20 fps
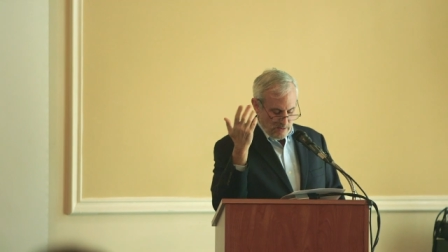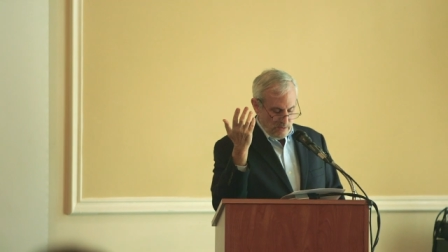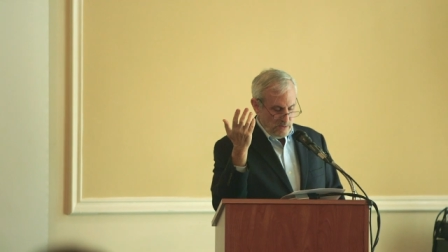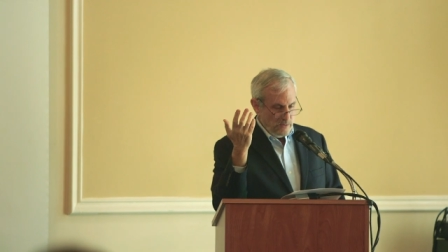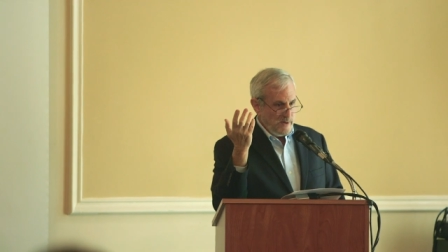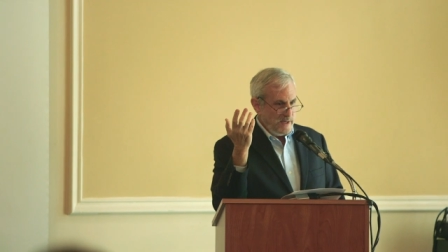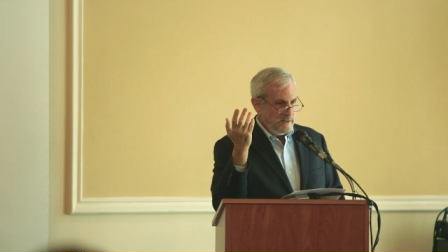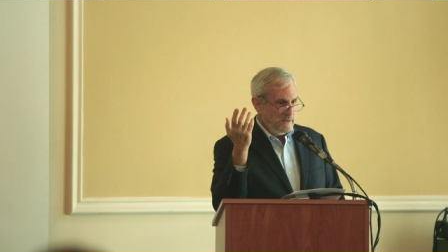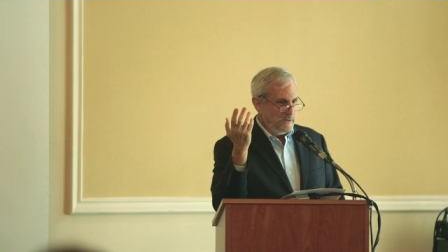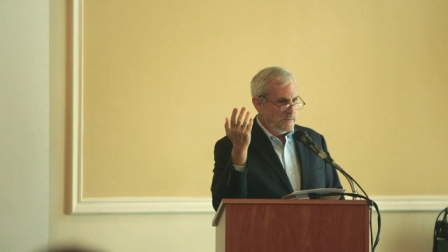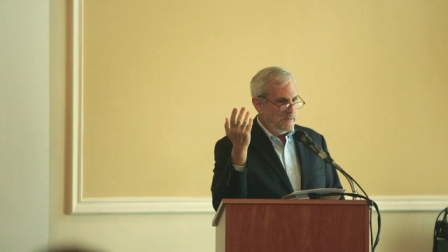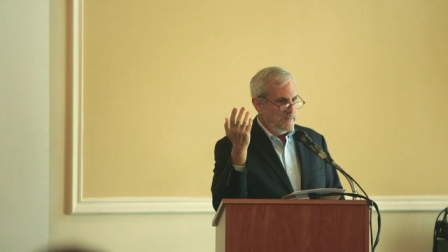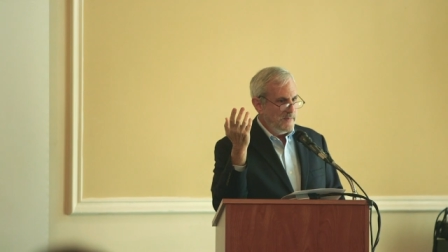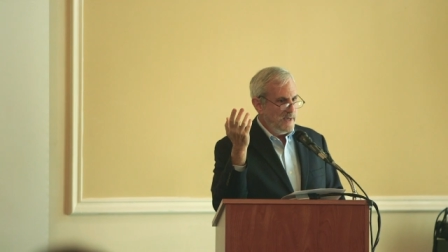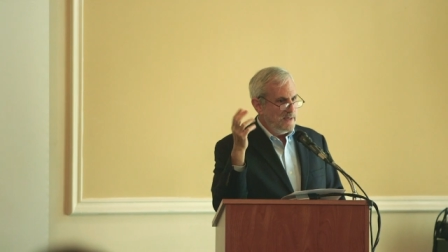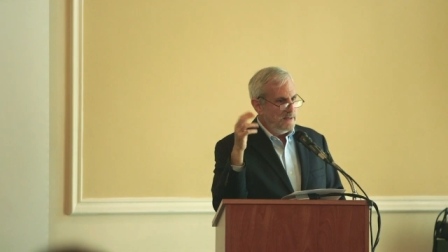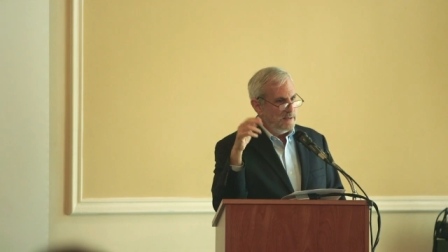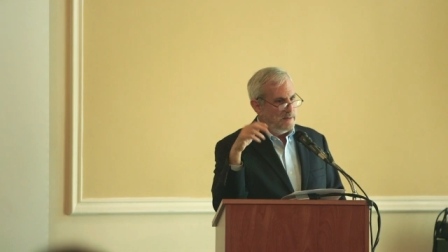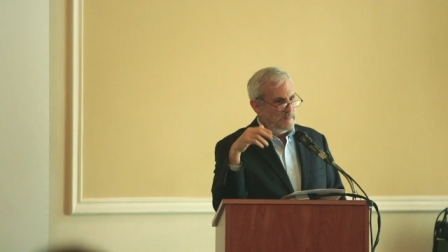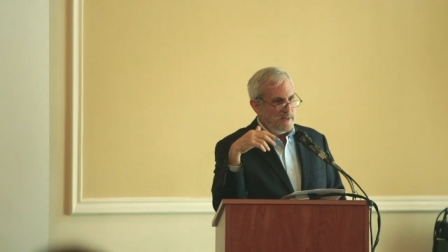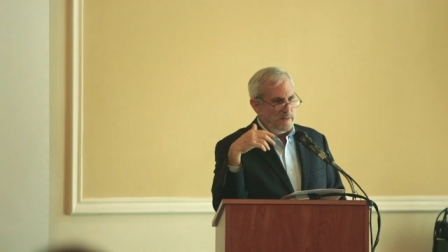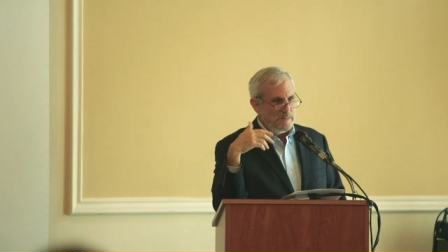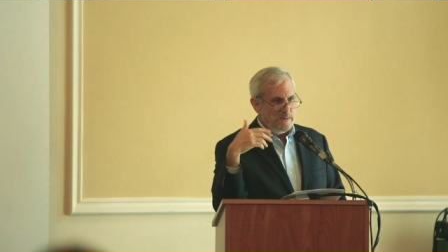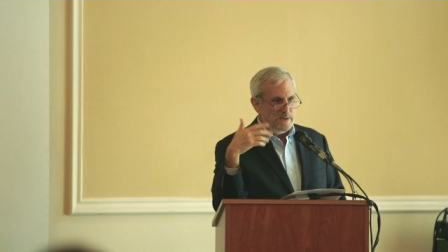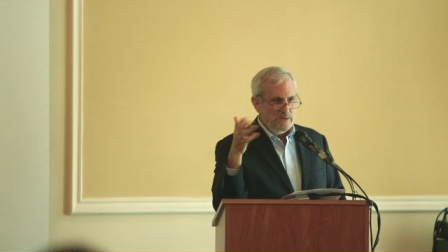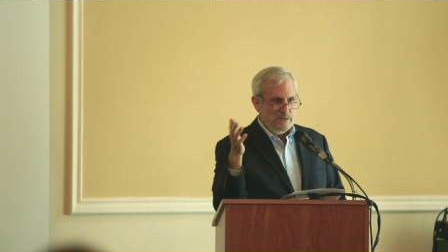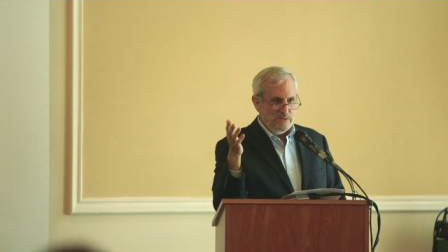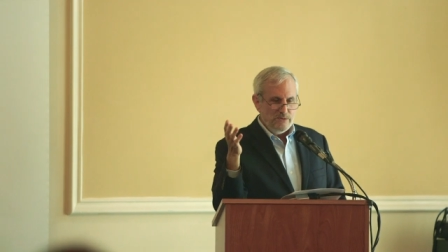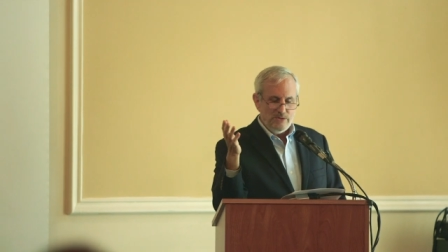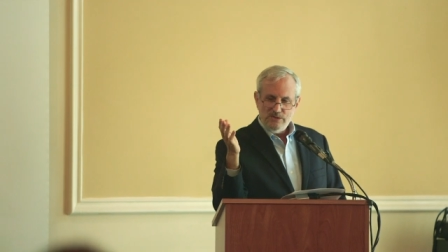oh, right to remain, then maybe
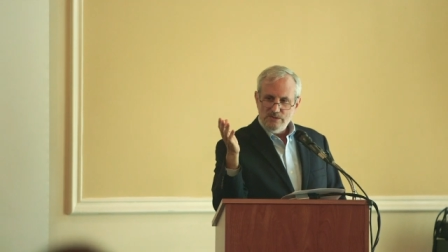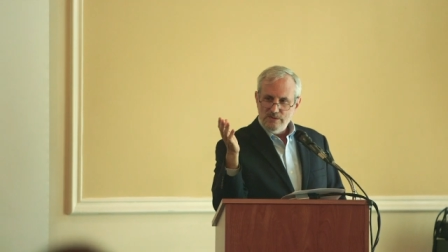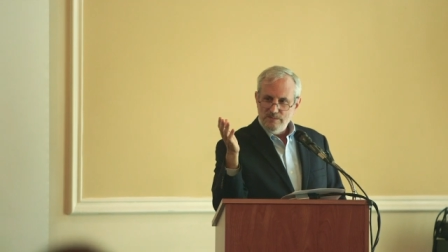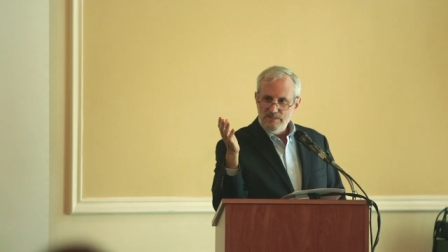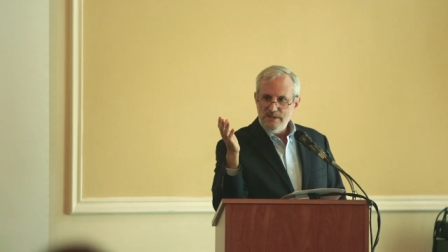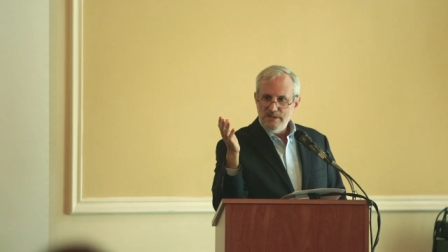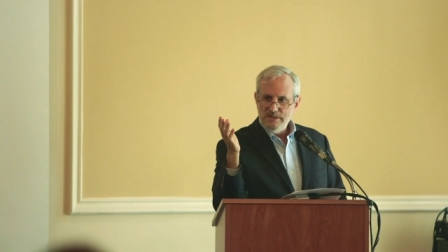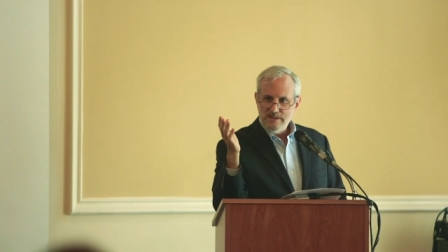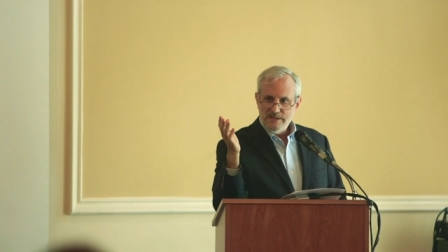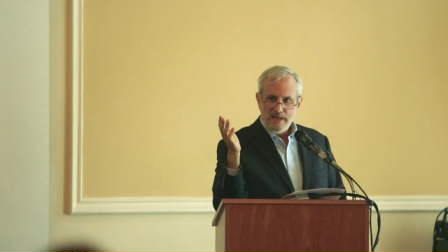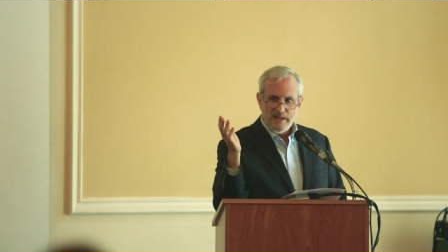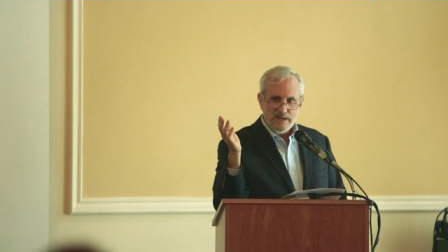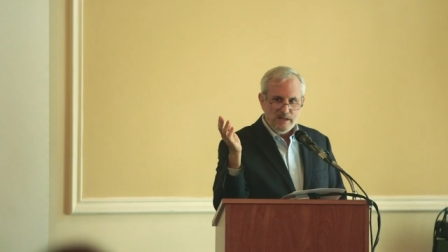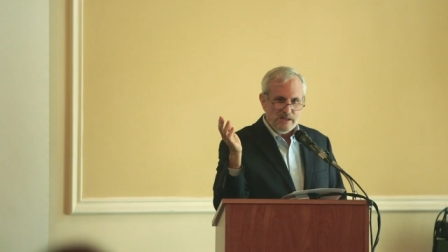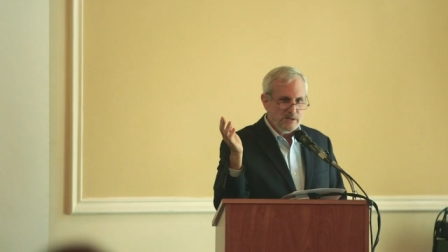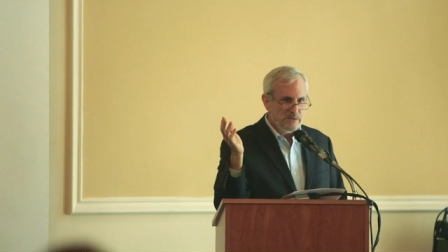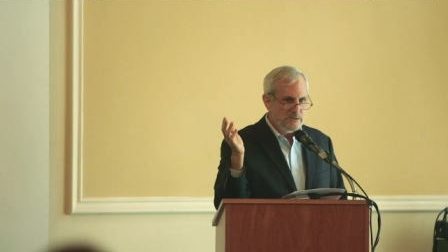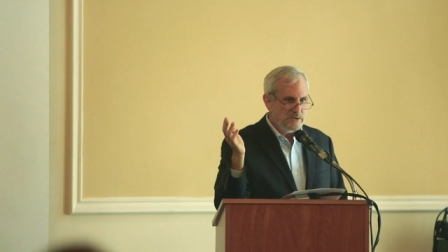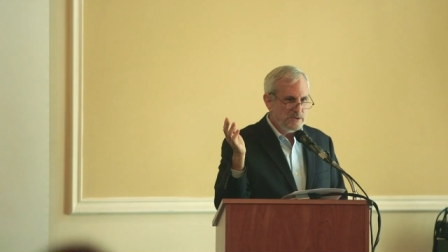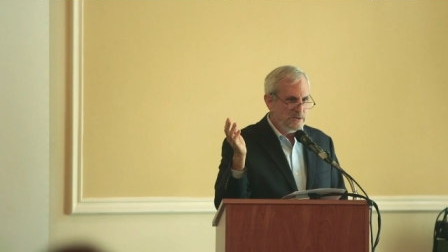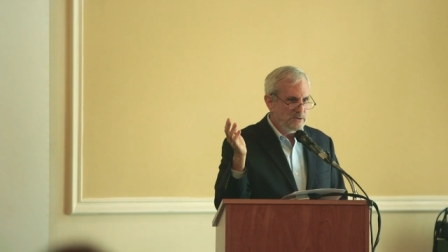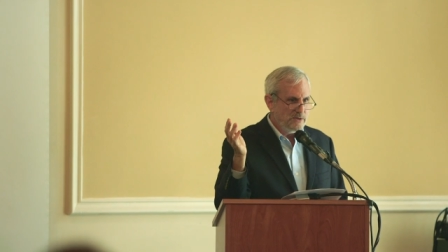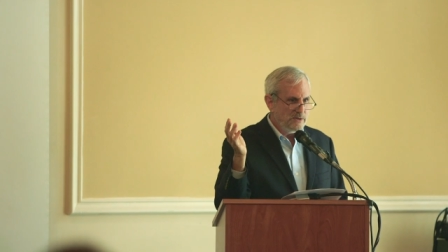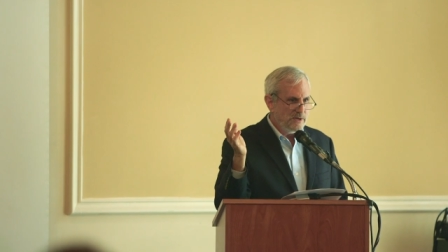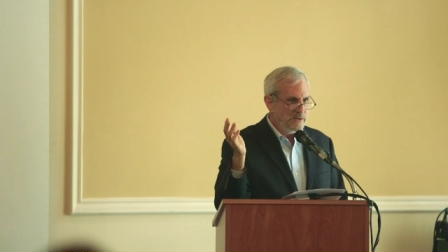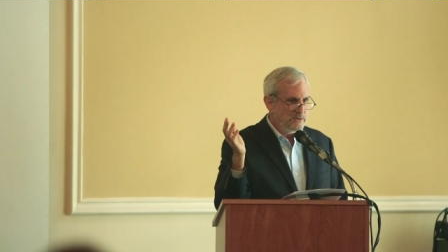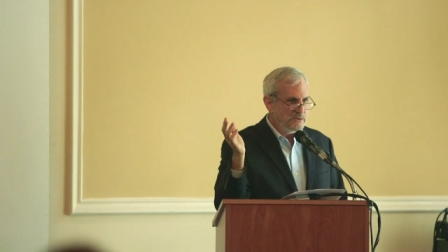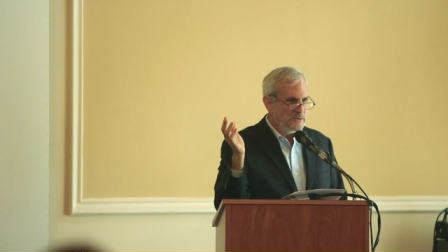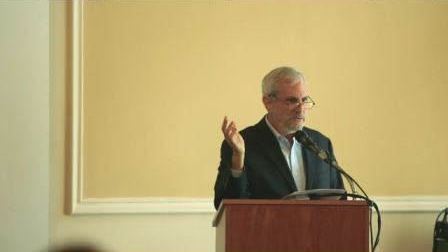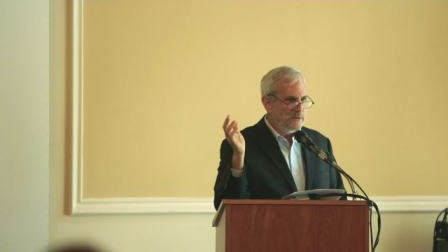you should be staying close to your
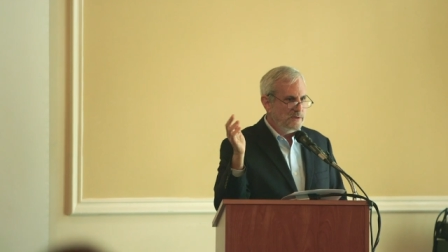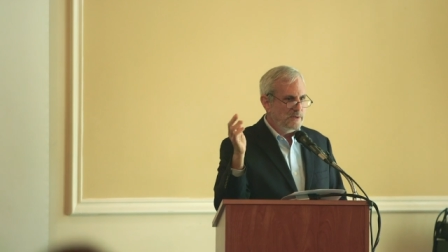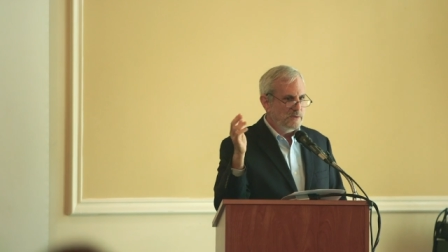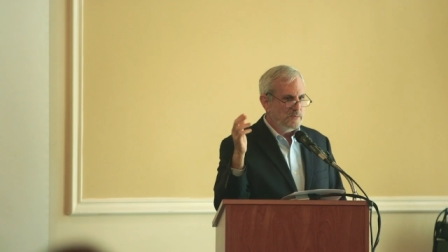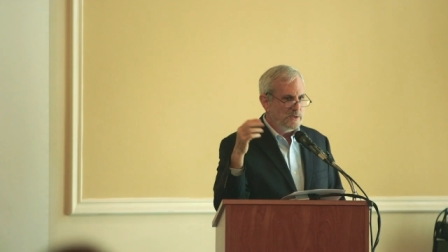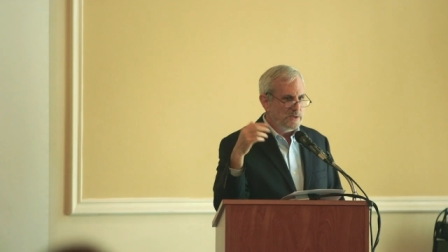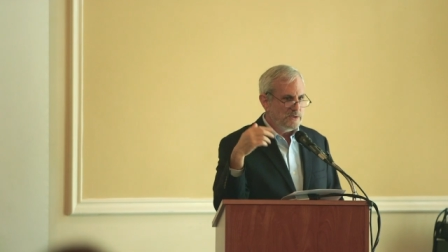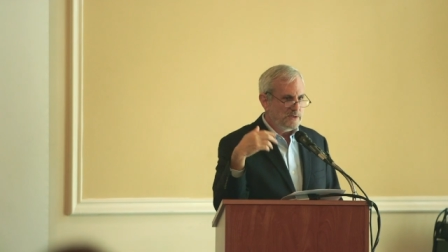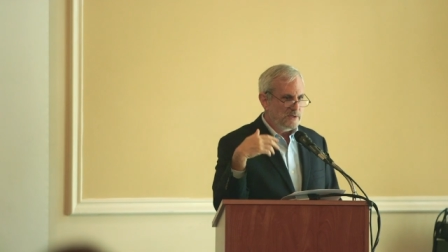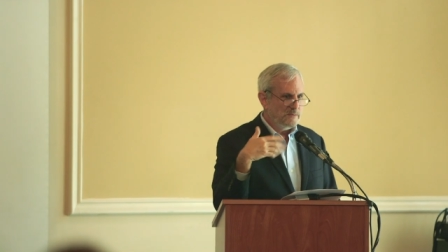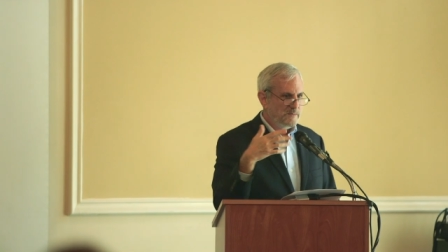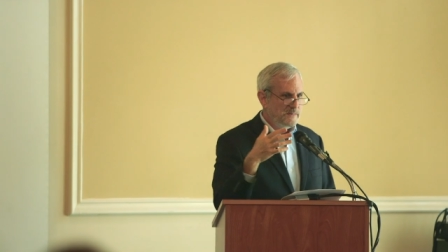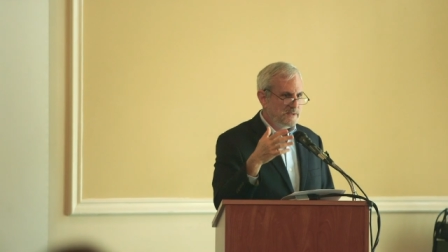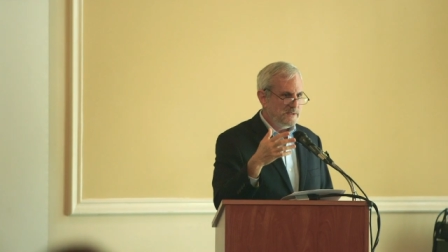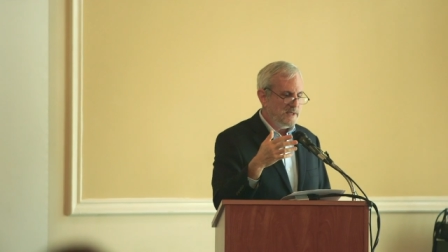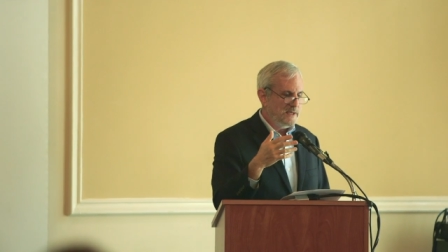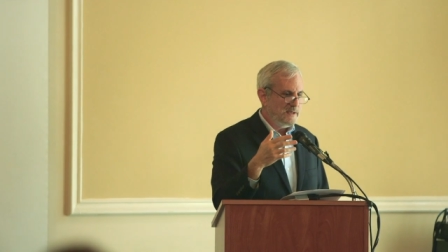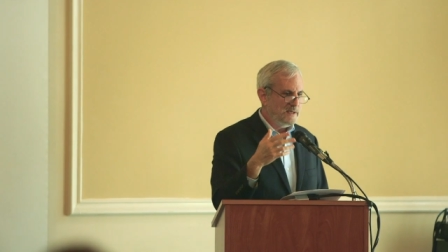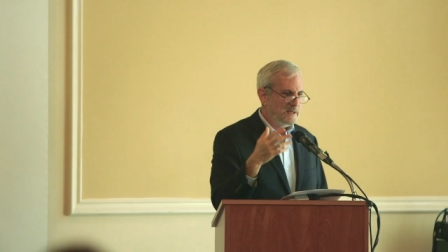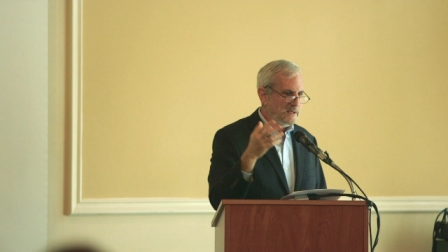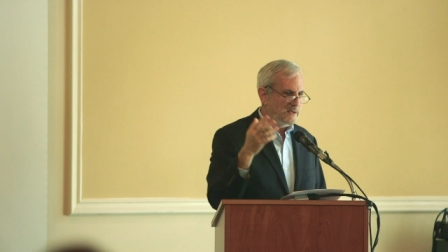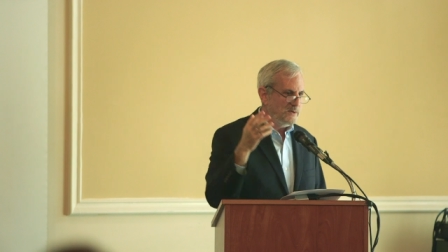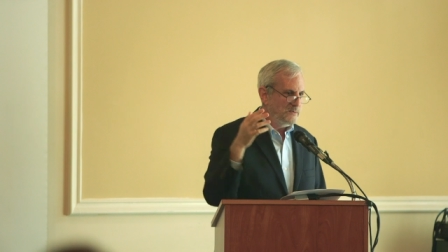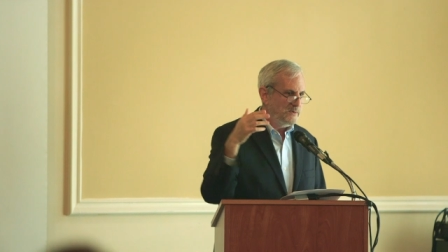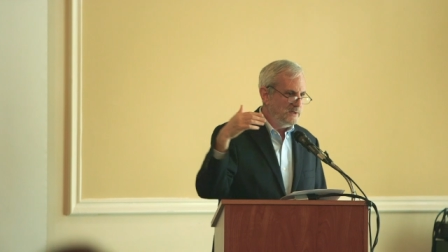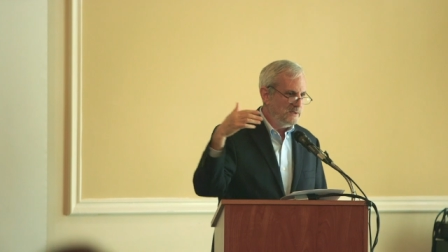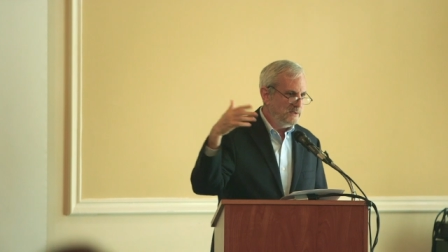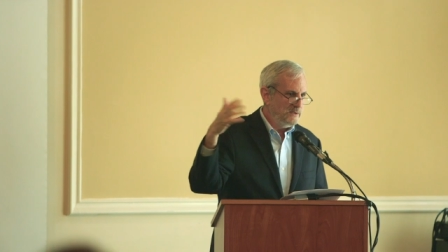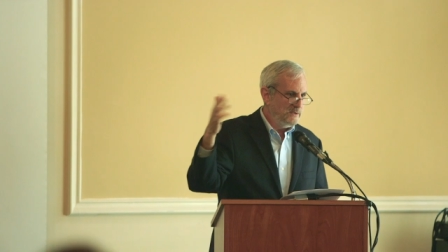country and we shouldn't be taking you in.